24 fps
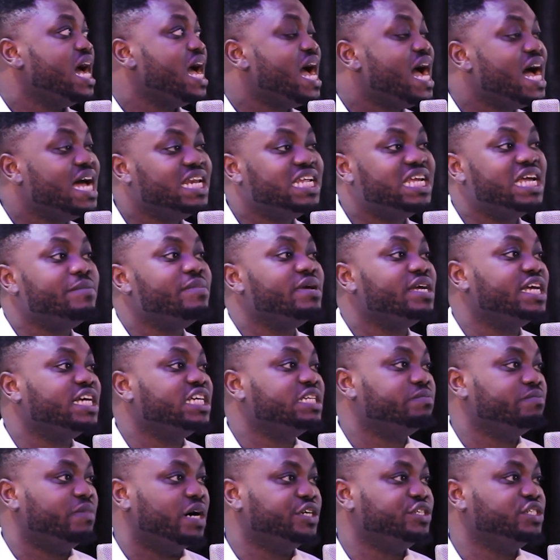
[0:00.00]
And game
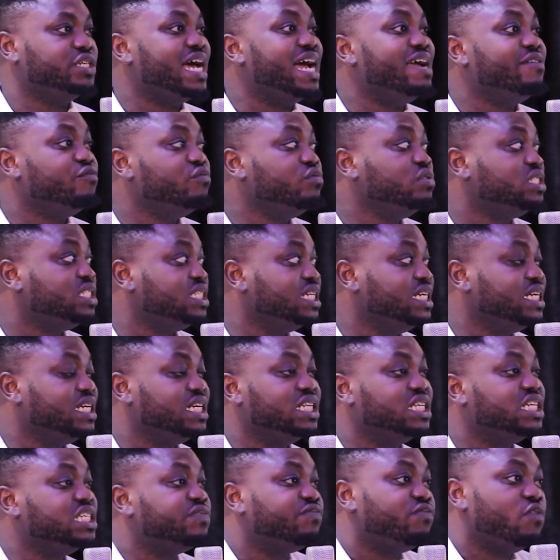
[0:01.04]
against Madrid, I even
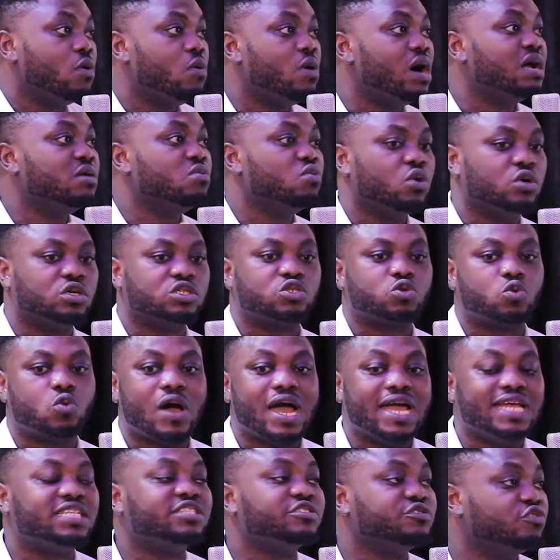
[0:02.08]
think this 4-1 was
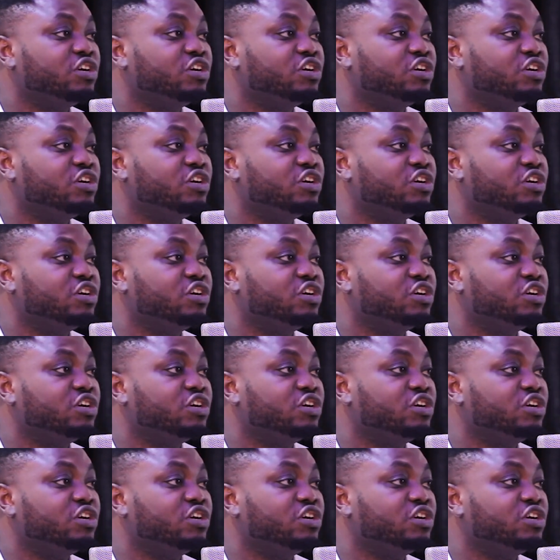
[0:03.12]
quite